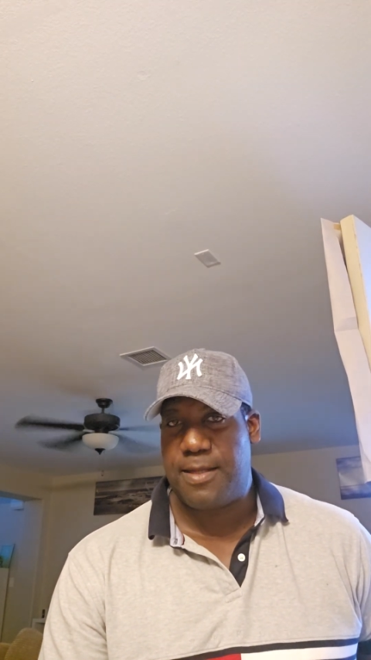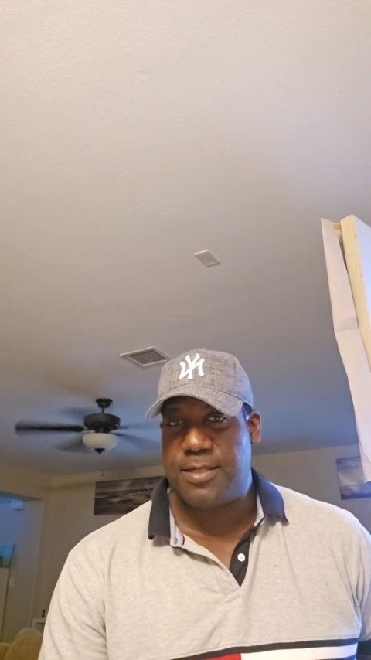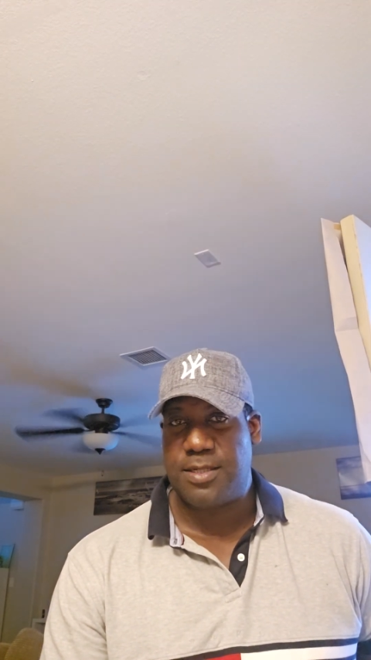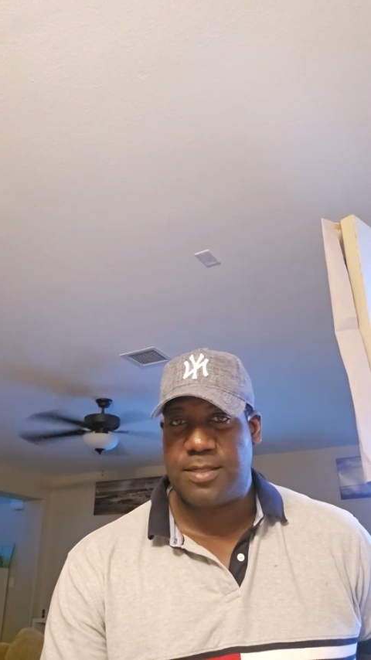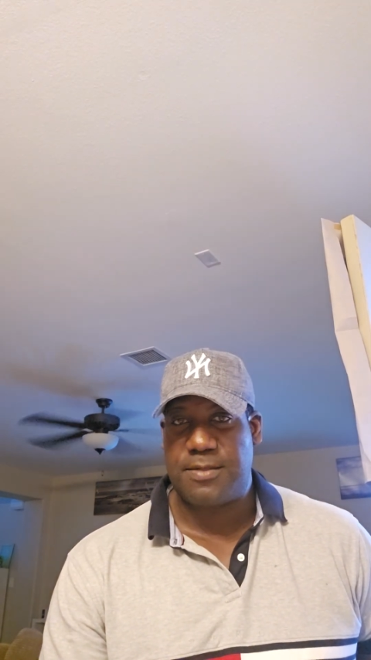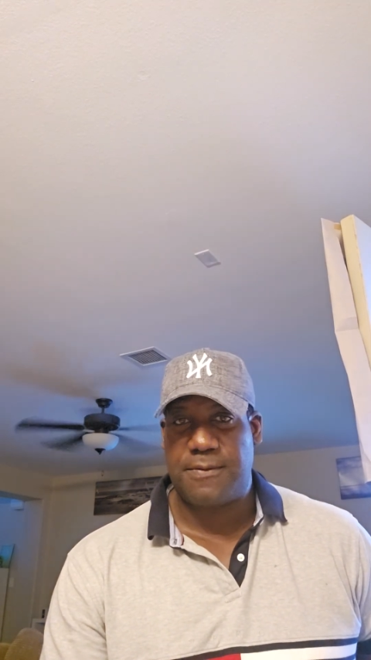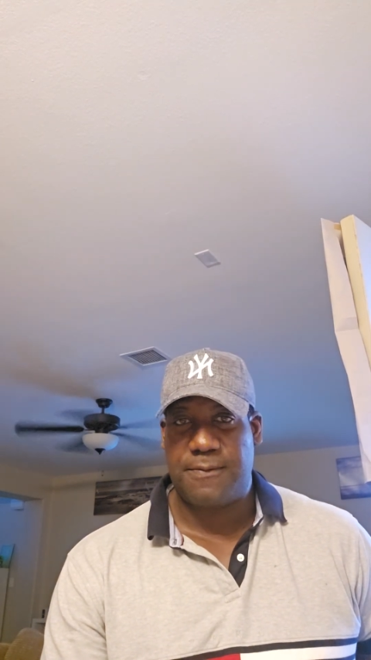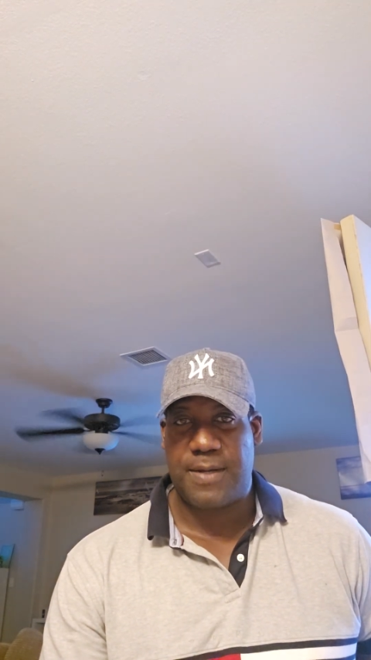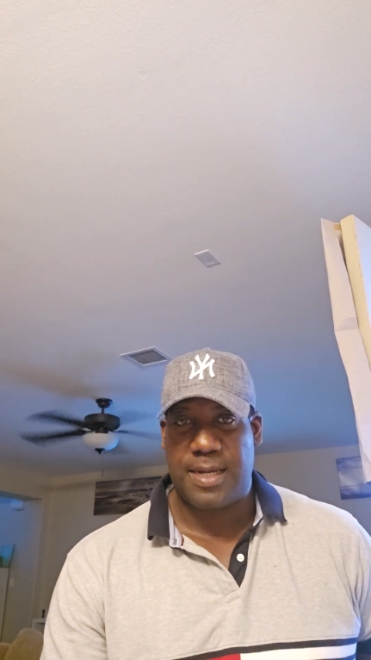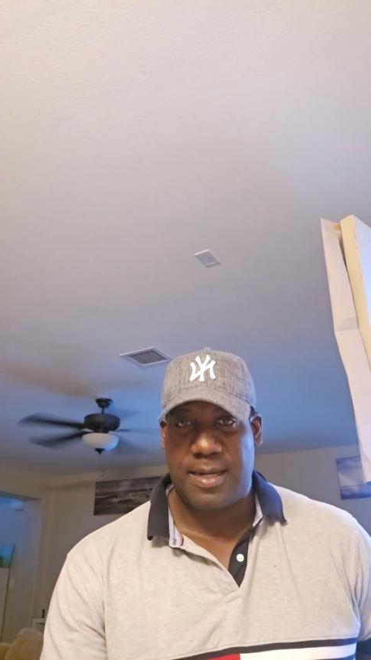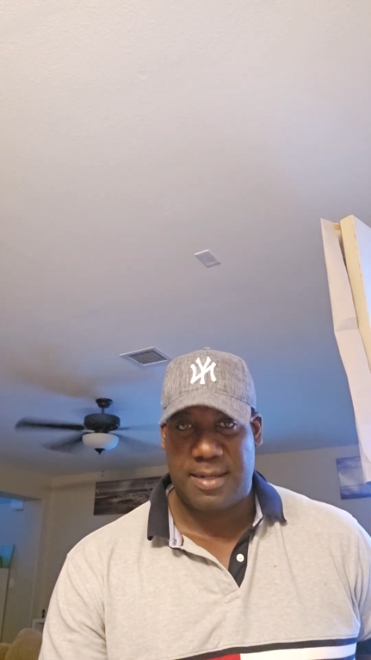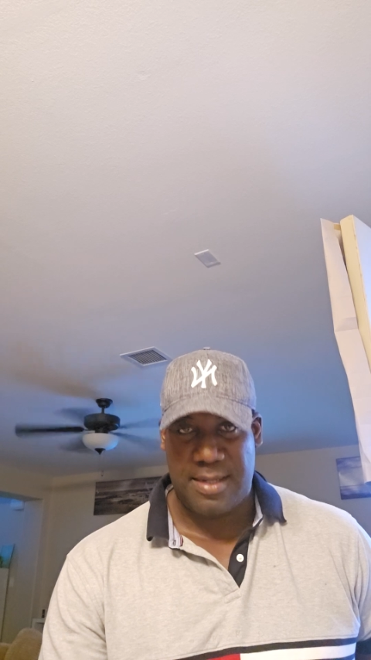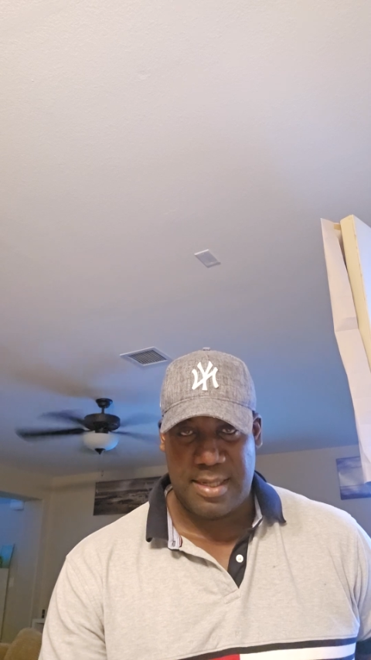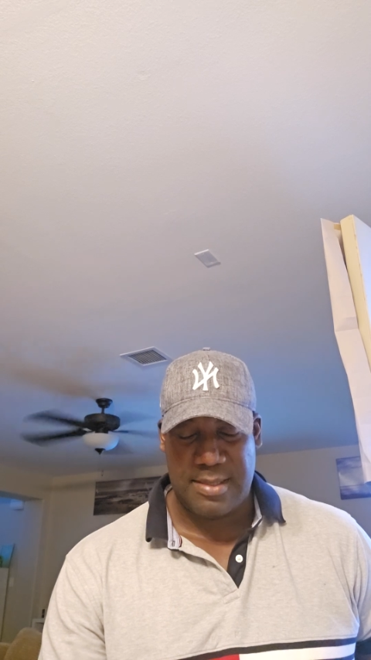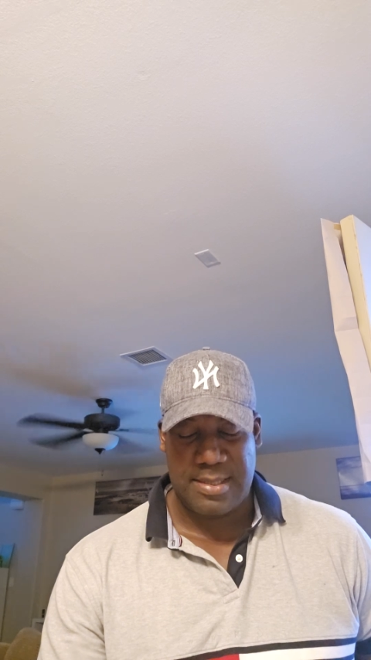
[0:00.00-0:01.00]
just to
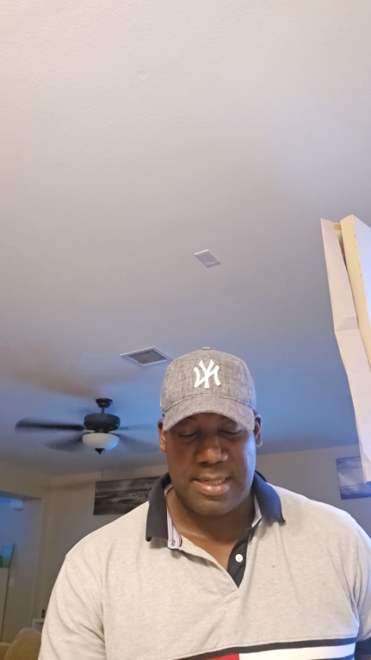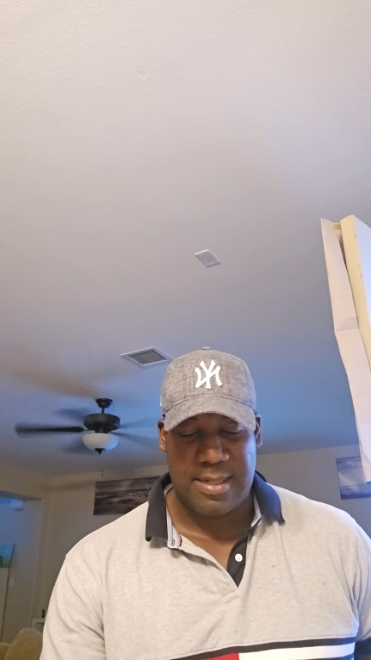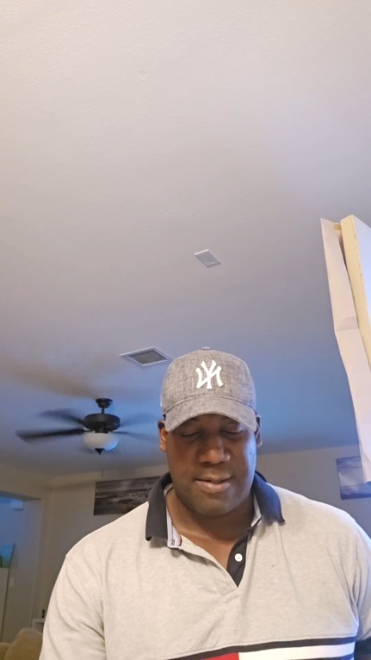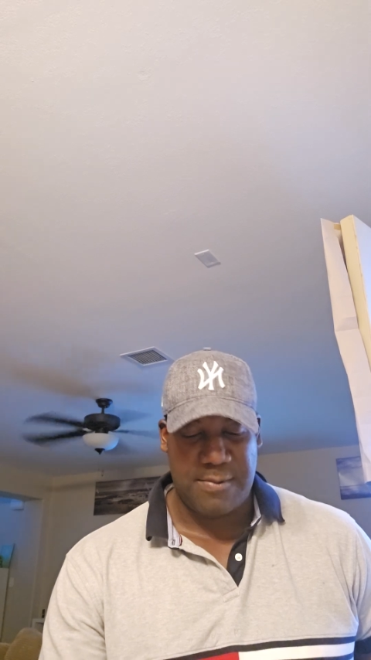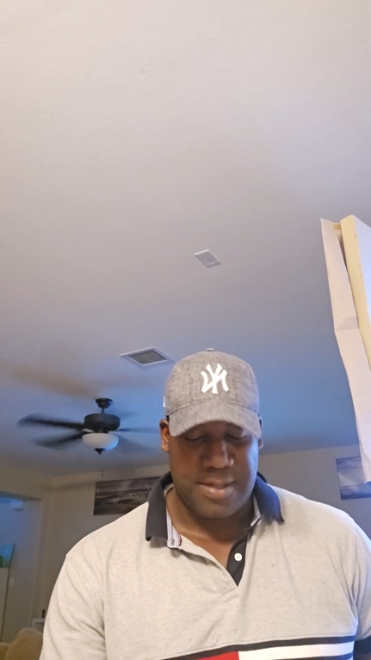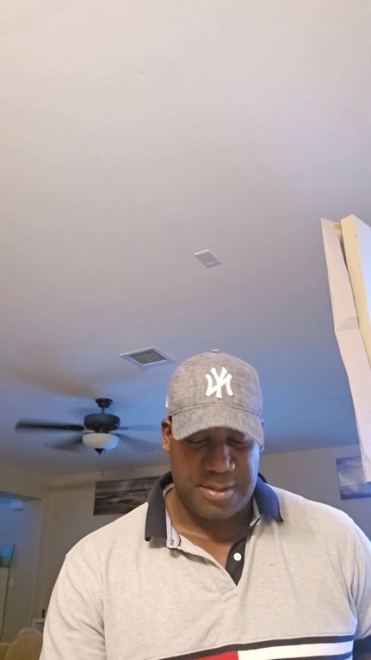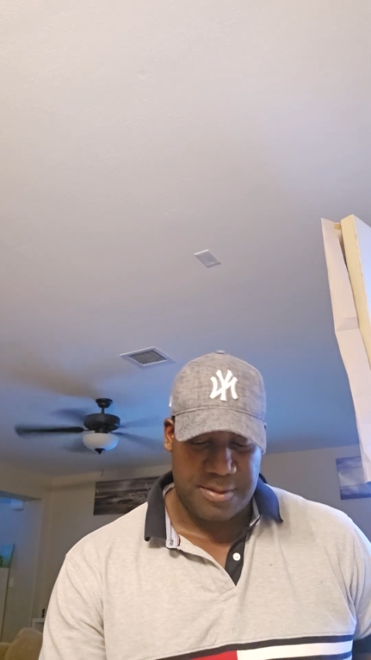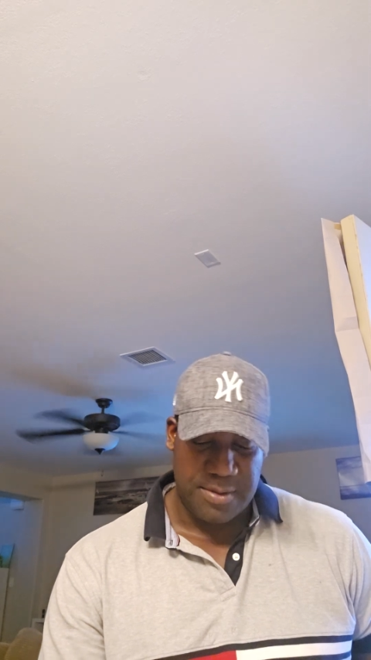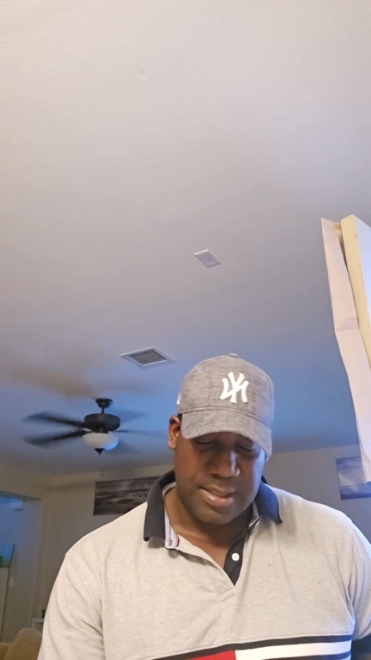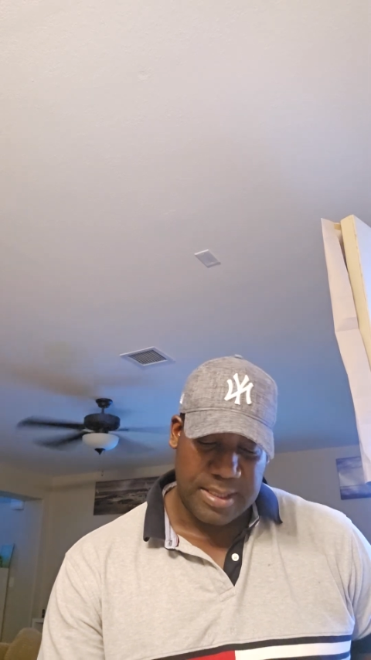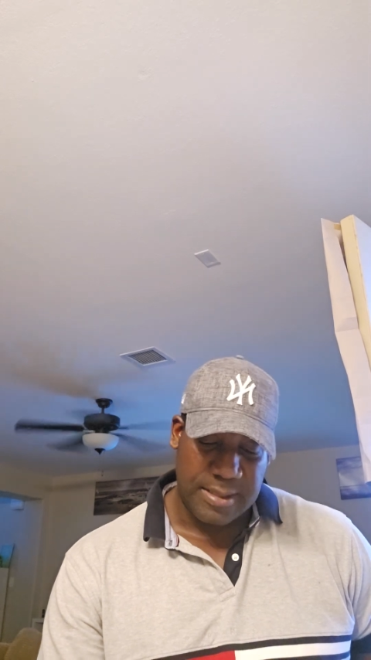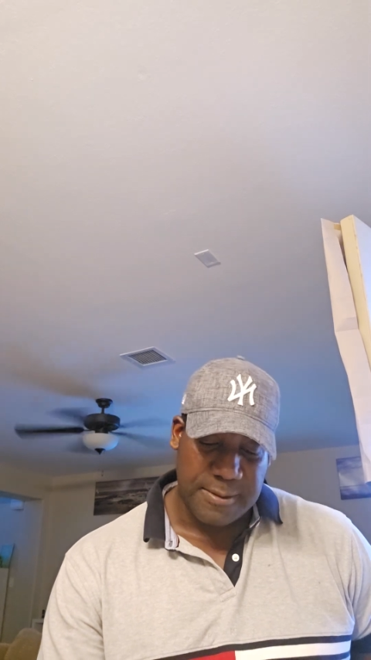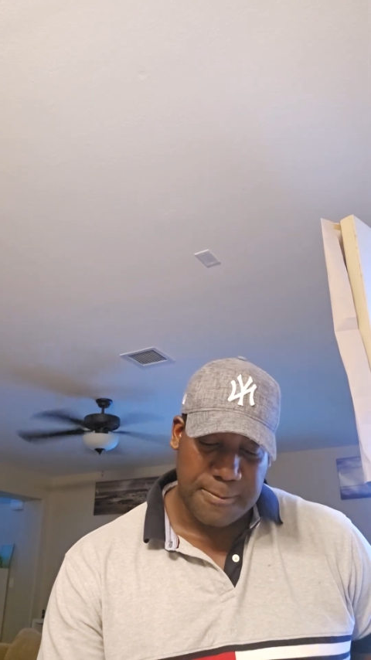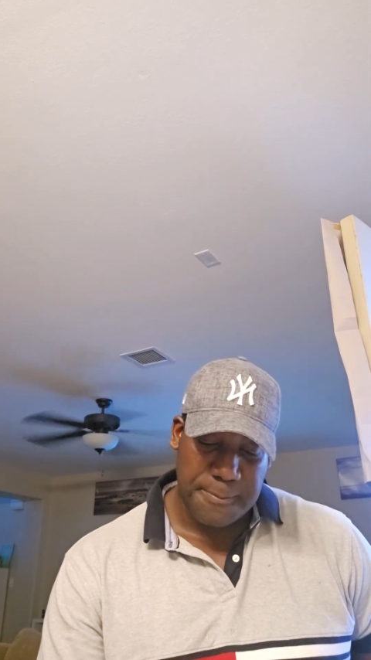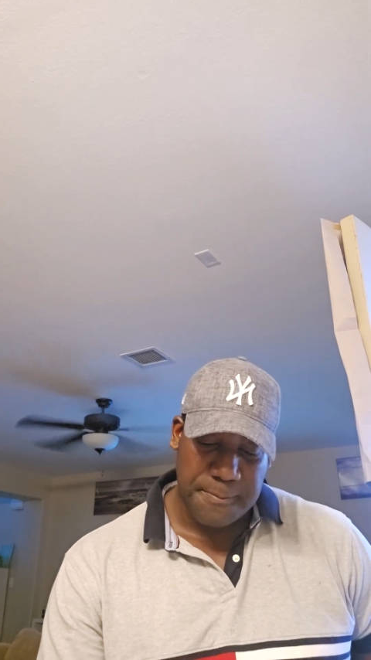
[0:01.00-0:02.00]
find exactly what you
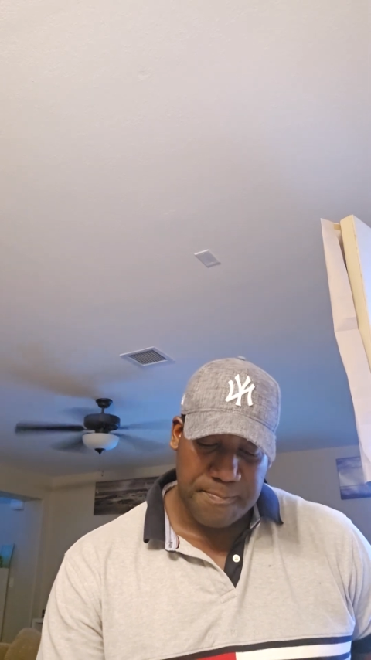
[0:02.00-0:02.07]
need.